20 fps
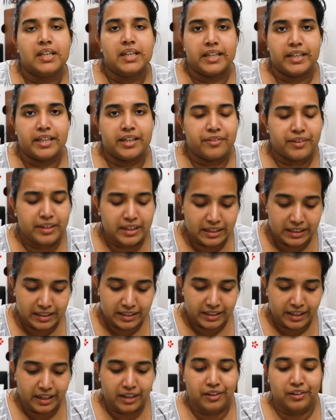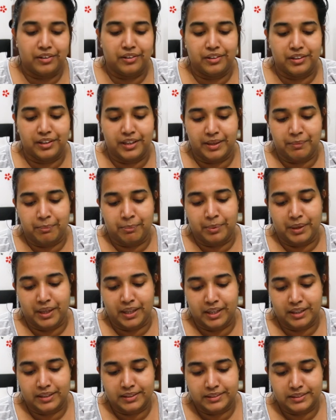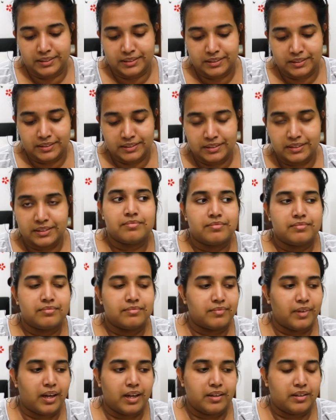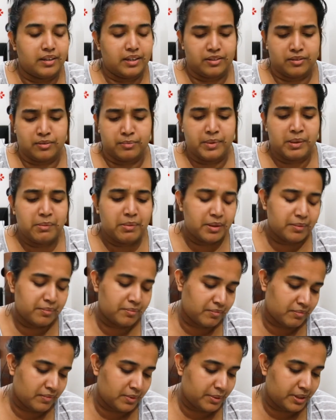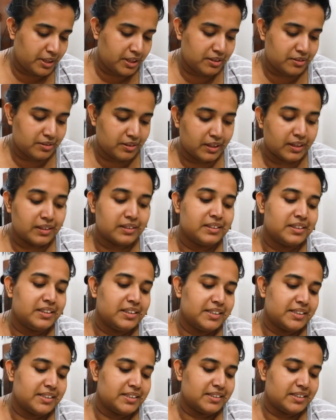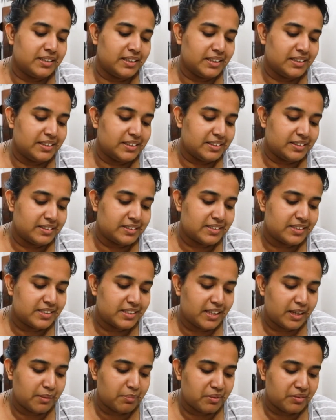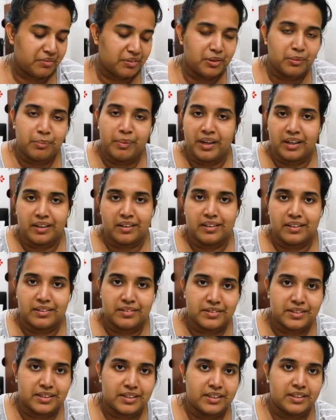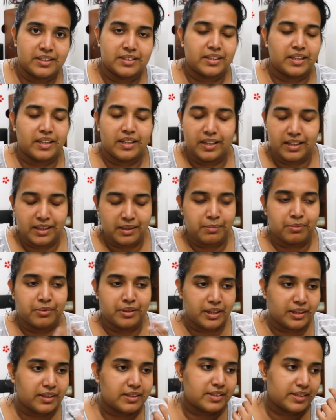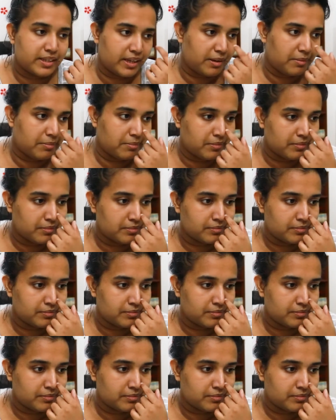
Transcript: and I really like Kaol, but I don't know, maybe I need to like skip a few paragraphs and just like I keep reading the same